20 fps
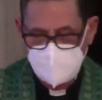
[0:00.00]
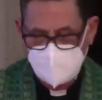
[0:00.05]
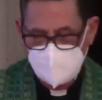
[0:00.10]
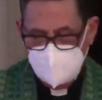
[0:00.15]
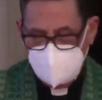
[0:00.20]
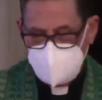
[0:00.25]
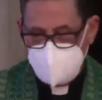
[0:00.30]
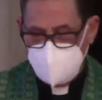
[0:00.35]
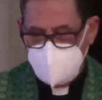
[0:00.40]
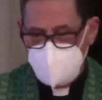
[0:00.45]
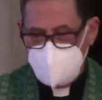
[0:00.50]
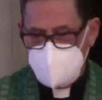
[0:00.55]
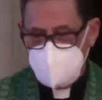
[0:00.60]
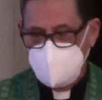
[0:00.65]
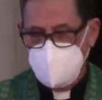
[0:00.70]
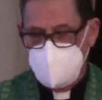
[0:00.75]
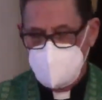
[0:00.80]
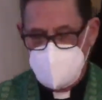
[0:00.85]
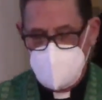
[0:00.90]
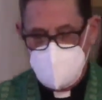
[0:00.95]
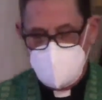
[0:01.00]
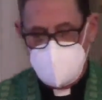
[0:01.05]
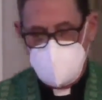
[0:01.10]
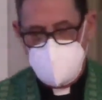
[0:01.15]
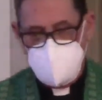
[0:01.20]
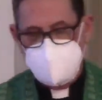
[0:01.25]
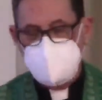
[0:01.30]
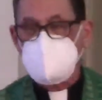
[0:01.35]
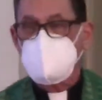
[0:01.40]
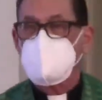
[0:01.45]
as it is about not
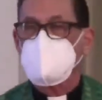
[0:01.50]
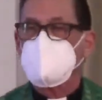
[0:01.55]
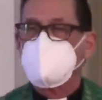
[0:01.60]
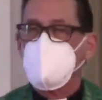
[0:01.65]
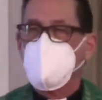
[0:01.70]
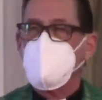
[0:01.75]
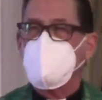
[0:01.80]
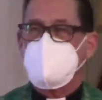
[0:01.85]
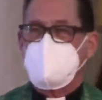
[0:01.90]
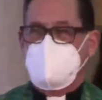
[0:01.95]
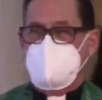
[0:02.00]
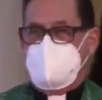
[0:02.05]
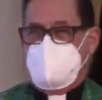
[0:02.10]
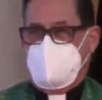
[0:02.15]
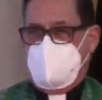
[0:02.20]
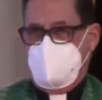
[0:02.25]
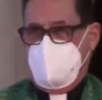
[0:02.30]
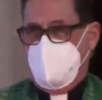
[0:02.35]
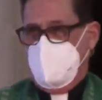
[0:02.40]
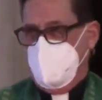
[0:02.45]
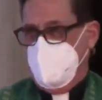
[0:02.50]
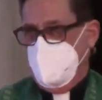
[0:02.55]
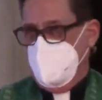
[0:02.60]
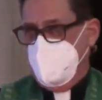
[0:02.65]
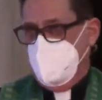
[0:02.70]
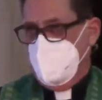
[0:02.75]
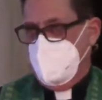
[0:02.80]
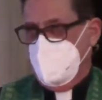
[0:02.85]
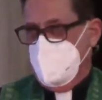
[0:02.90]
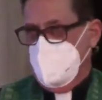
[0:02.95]
having a voice,
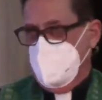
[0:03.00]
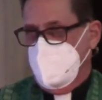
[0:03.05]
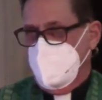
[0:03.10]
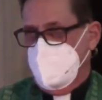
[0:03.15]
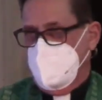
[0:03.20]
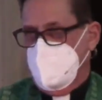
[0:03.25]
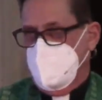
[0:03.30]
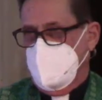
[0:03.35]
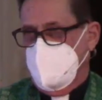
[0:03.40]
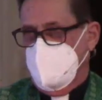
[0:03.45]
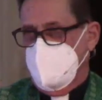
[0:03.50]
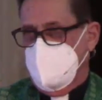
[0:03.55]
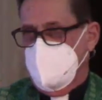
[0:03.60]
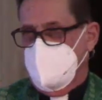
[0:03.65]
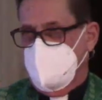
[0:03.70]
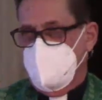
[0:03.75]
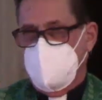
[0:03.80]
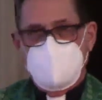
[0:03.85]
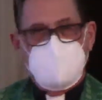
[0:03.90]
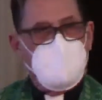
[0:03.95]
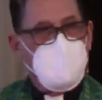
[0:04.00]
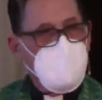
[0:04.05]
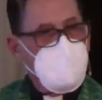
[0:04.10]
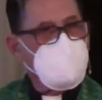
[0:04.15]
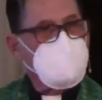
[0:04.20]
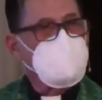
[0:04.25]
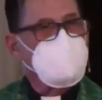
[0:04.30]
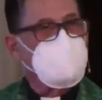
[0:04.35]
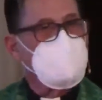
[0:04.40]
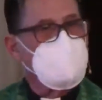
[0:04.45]
about
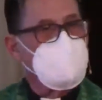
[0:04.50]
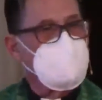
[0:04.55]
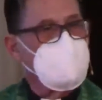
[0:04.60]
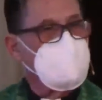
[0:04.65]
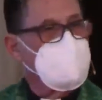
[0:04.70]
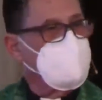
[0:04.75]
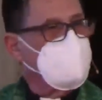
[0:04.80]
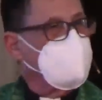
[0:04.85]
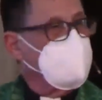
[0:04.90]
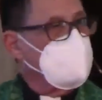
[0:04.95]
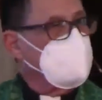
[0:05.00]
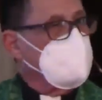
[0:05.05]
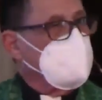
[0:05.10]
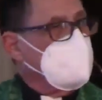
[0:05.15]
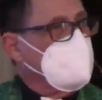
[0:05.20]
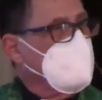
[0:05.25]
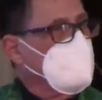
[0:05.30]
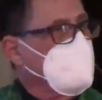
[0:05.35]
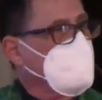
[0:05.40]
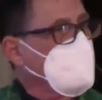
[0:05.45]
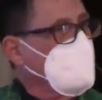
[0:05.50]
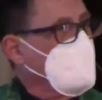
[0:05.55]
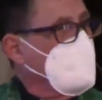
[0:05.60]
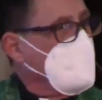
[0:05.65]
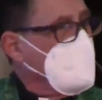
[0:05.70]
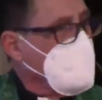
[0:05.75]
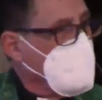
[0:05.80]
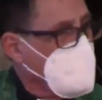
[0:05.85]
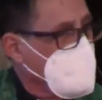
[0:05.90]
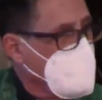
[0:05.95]
not feeling
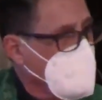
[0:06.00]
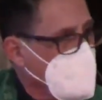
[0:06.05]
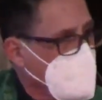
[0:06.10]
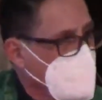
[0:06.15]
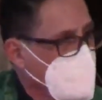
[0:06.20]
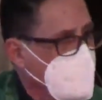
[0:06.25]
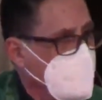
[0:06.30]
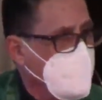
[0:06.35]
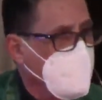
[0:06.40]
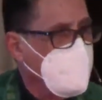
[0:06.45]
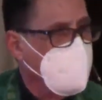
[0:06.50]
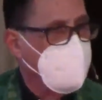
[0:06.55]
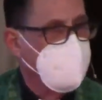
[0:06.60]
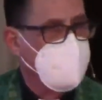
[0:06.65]
heard.